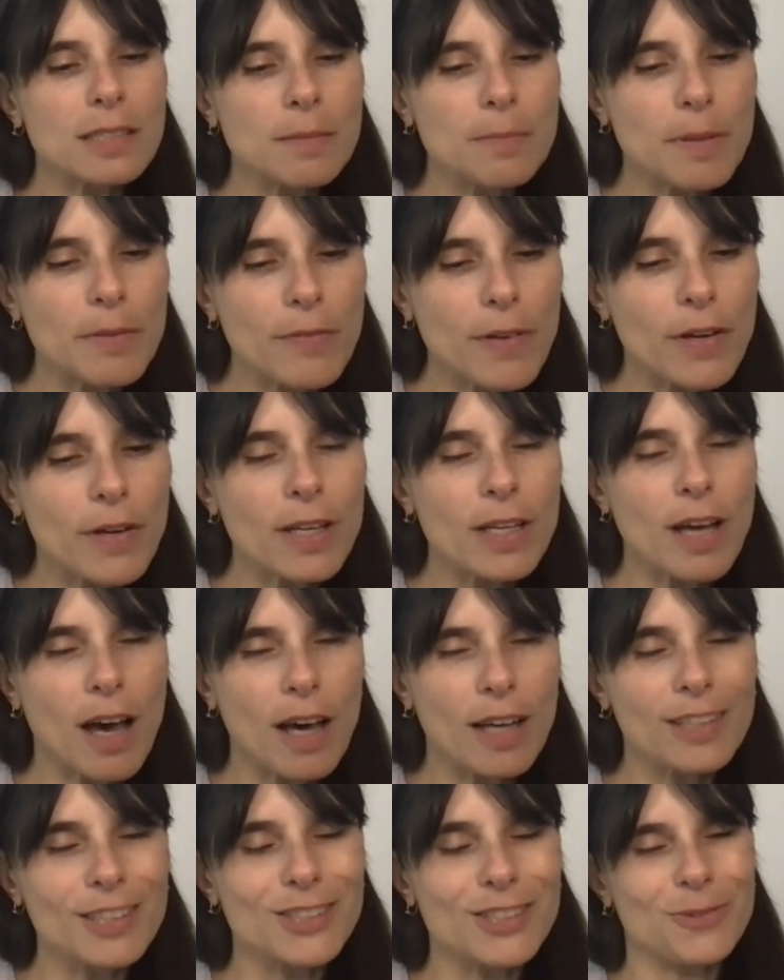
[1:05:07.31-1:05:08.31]
to be very
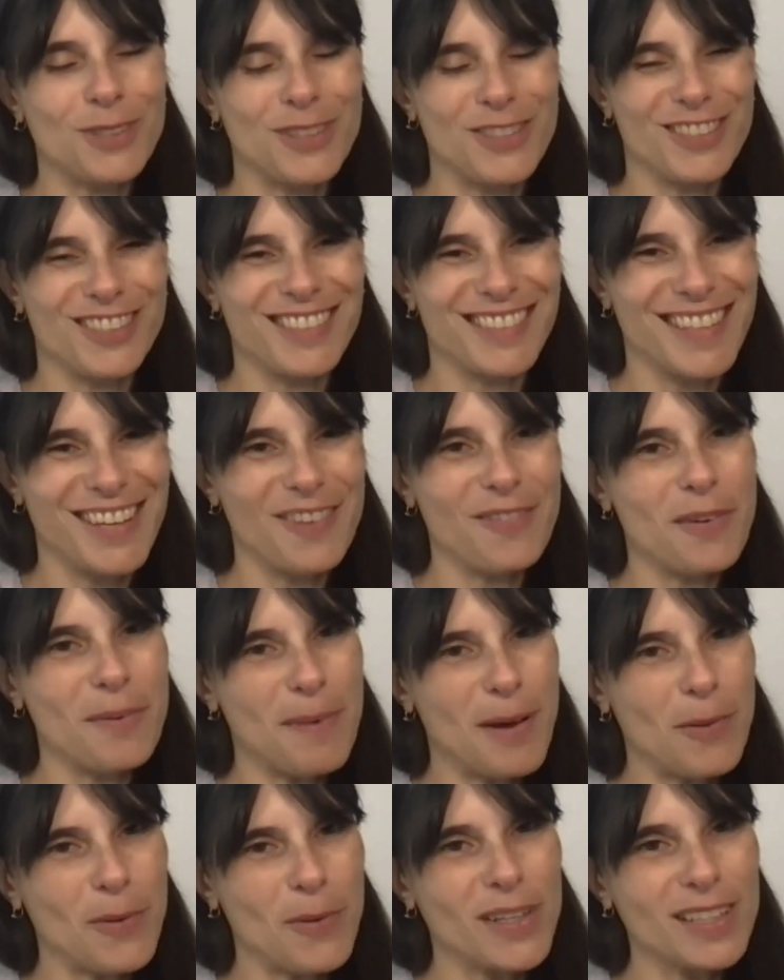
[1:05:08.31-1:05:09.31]
honest with yourself
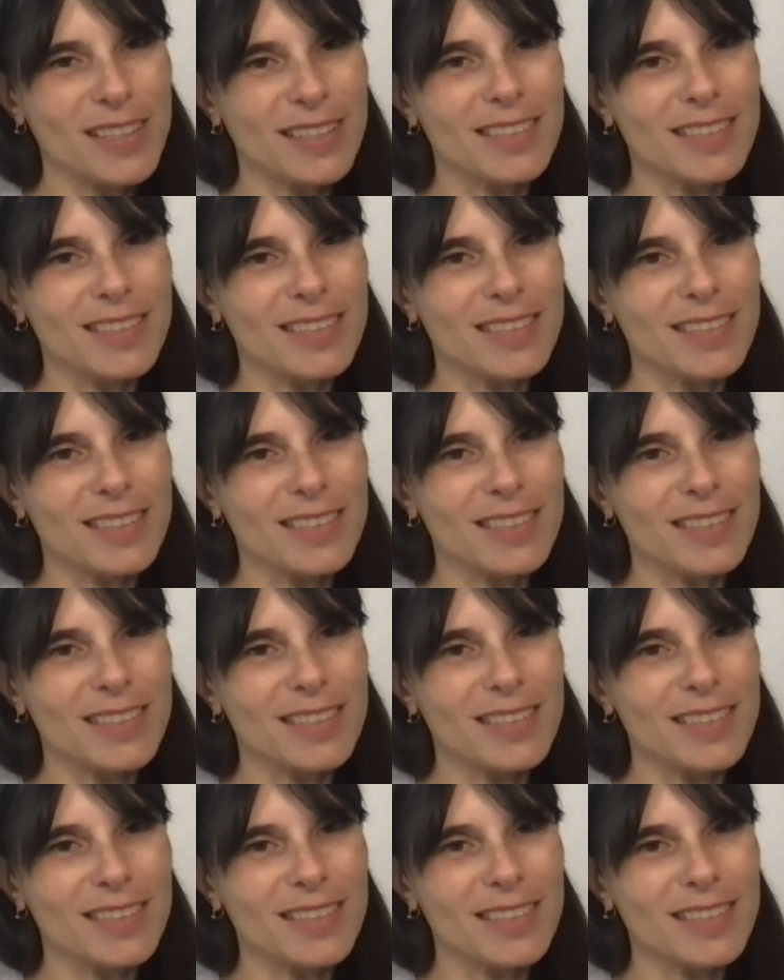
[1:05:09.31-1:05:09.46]
about what it